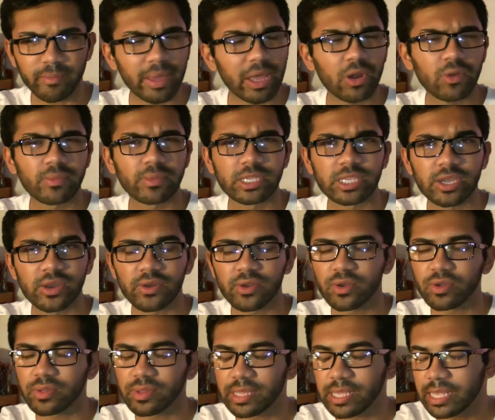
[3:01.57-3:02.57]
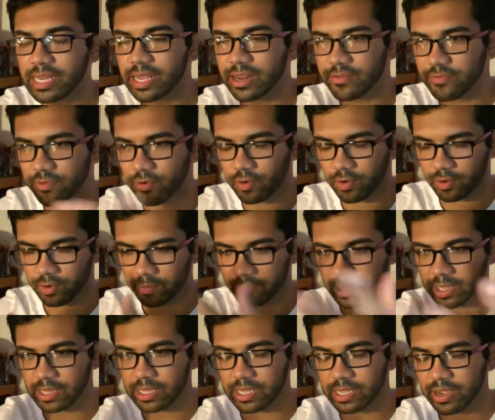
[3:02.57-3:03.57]
metal material needed for
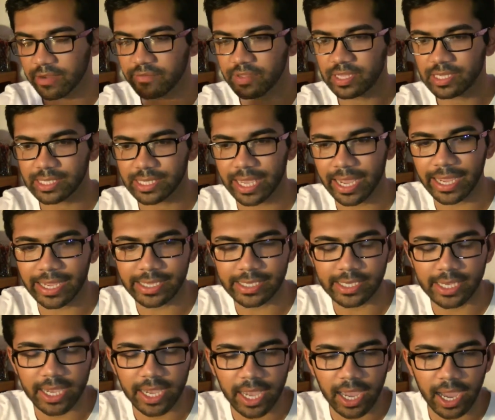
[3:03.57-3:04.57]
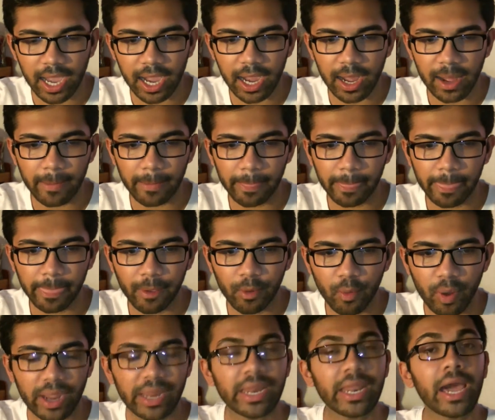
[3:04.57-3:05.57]
building of this gate.
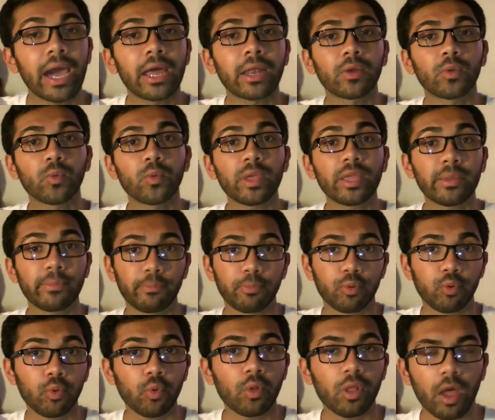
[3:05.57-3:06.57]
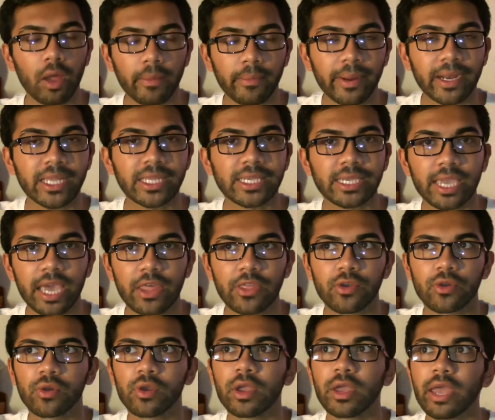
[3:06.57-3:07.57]
Why not we pool our money
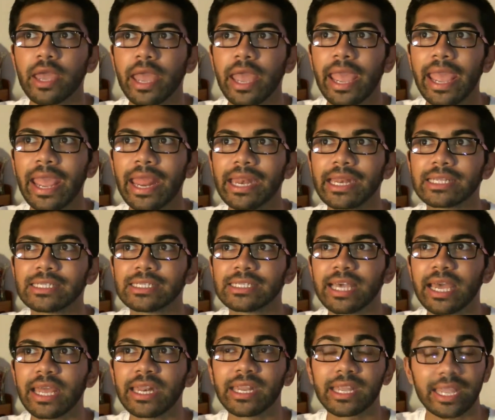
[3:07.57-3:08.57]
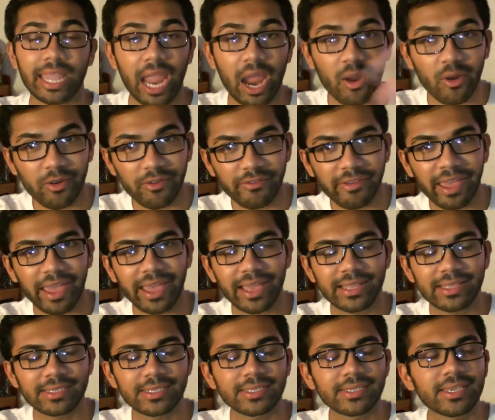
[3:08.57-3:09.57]
together and send
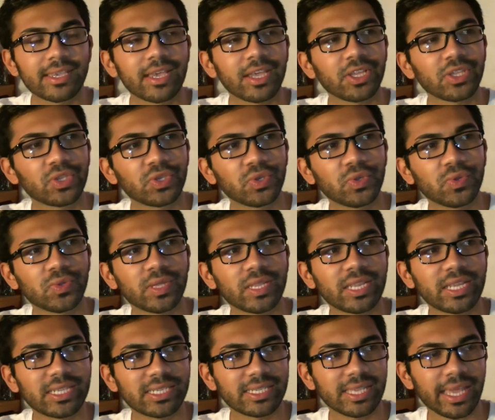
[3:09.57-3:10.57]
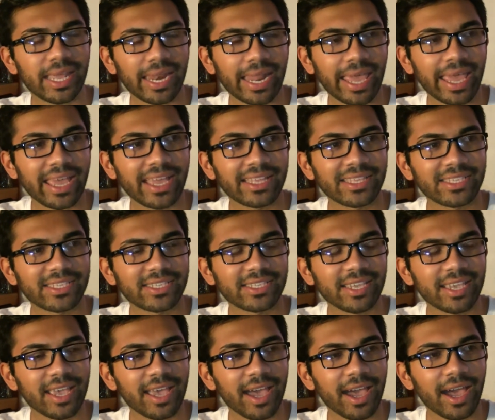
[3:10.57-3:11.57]
caravans to the distant lands,
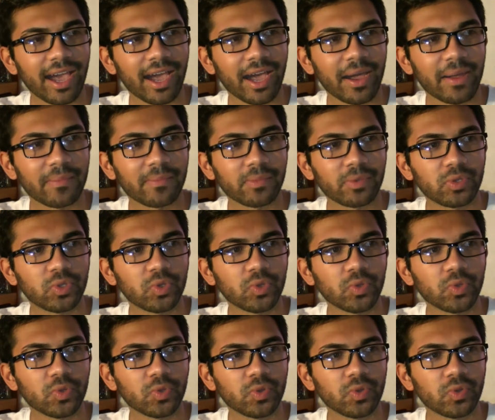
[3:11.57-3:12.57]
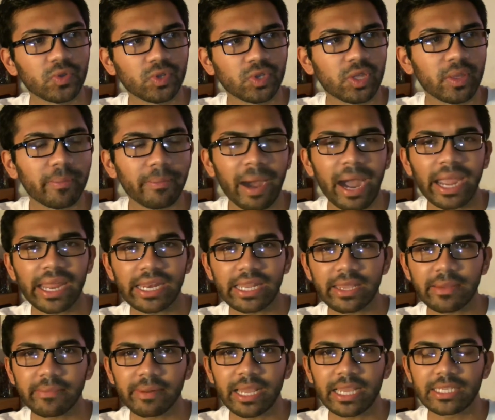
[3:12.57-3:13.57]
to the
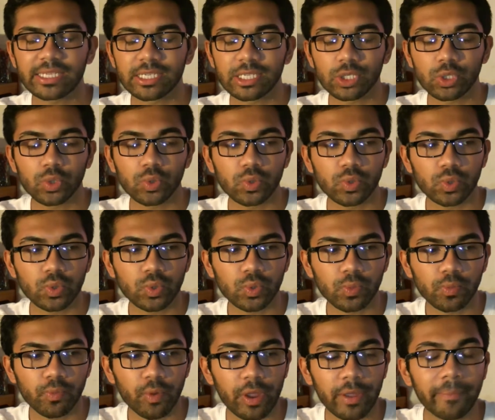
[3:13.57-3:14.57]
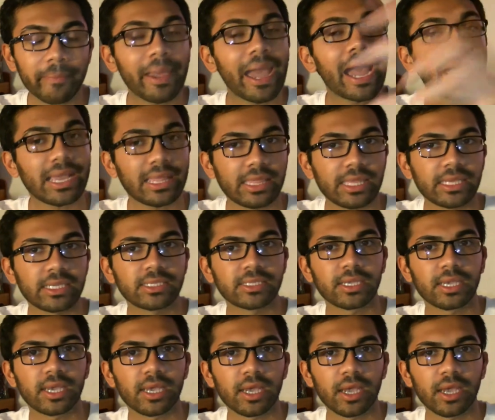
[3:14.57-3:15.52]
mining places to bring back these